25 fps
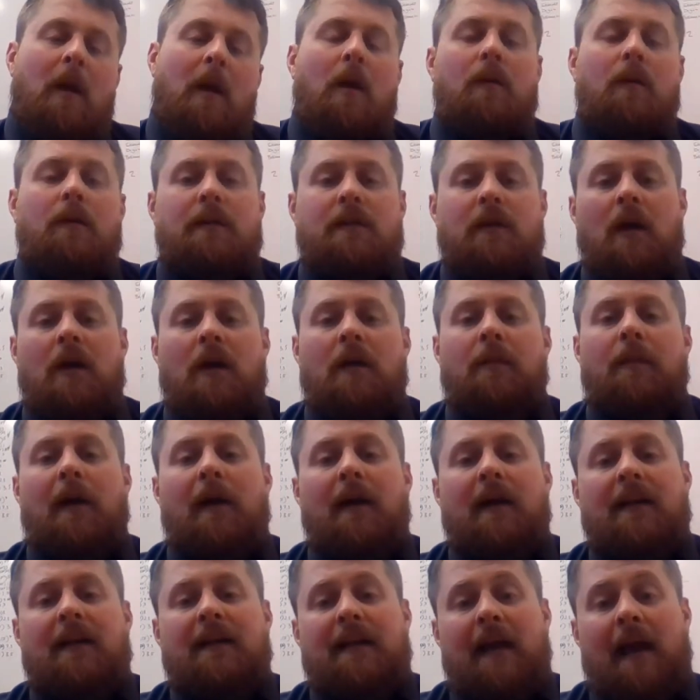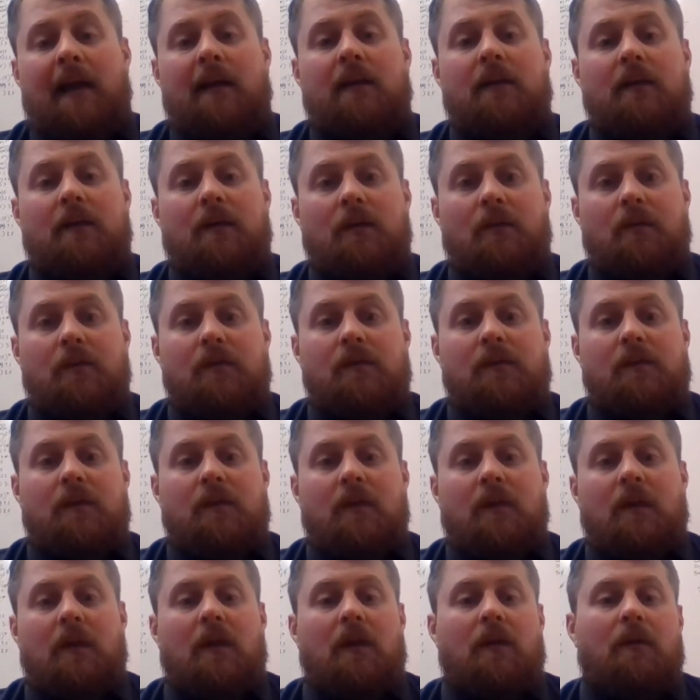We talk about tacticals,
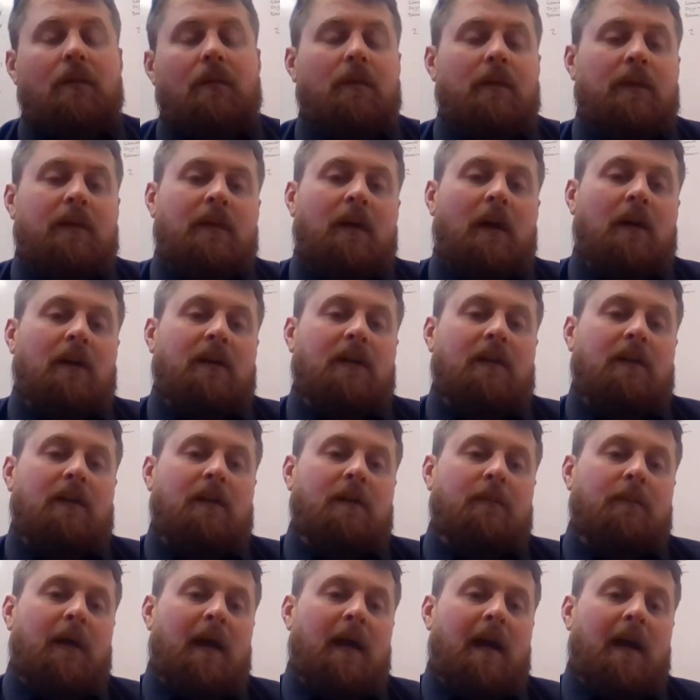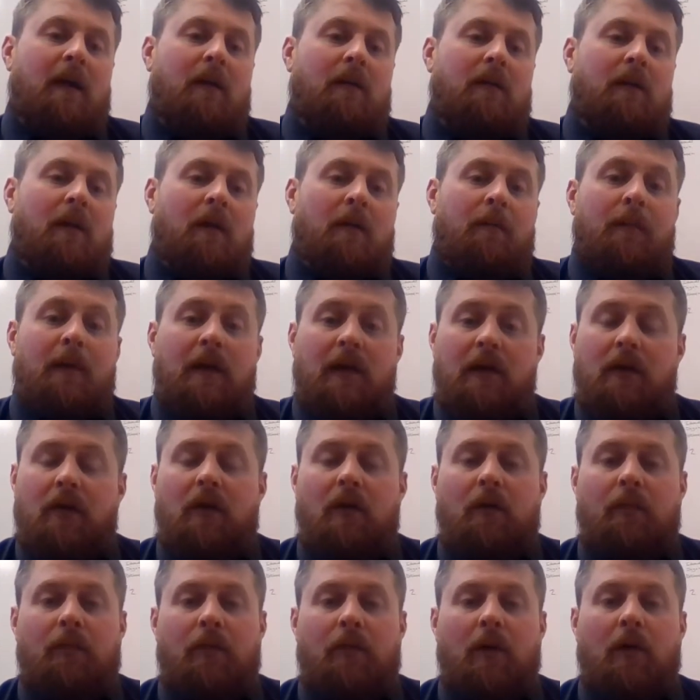we talked about our mental
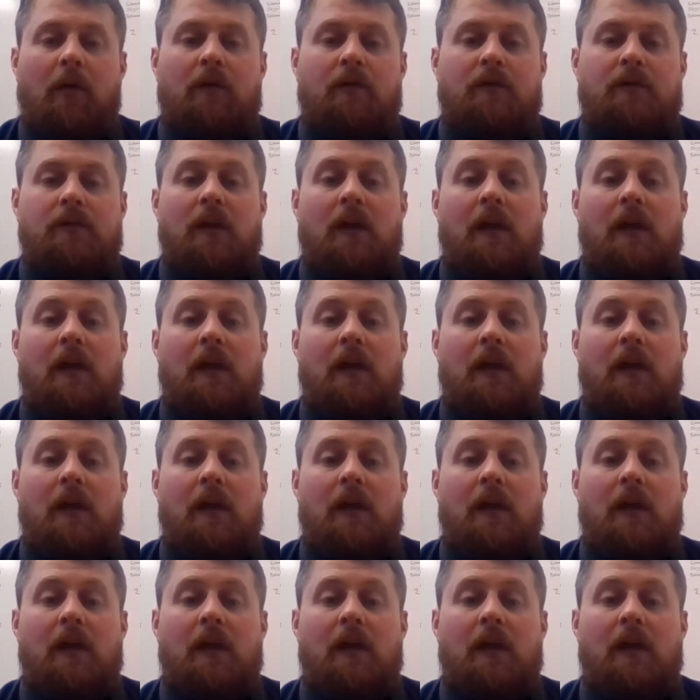approach.